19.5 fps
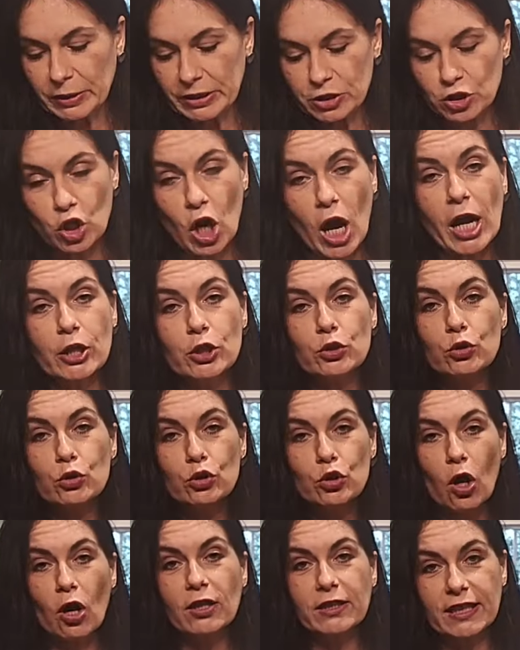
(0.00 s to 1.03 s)
bit dry, do
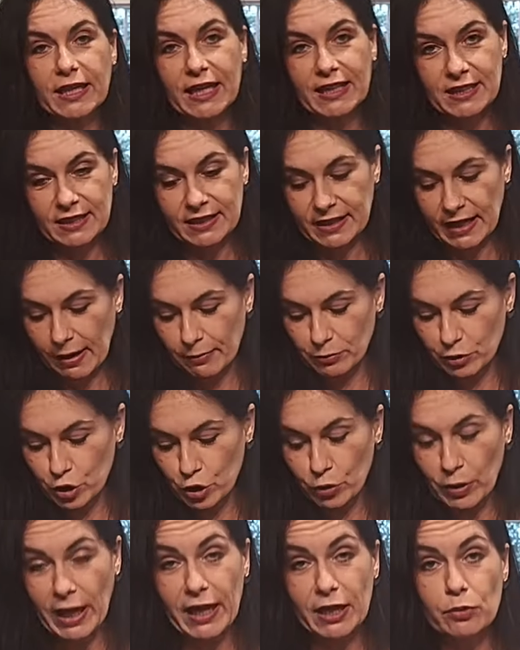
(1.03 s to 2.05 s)
not get the temp
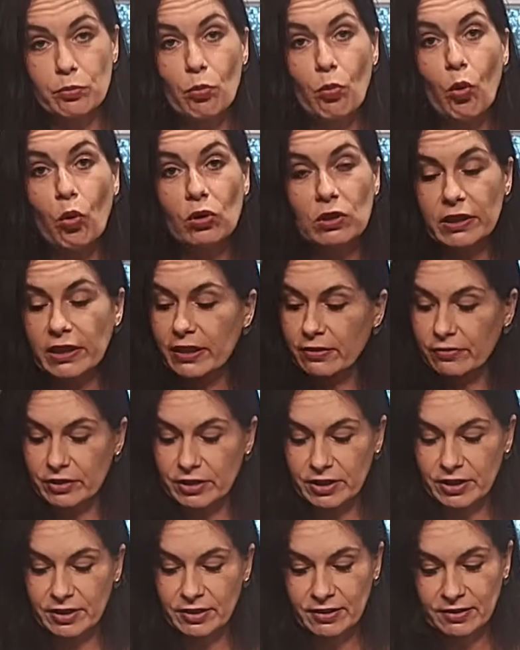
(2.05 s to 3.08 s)
to add more liquid.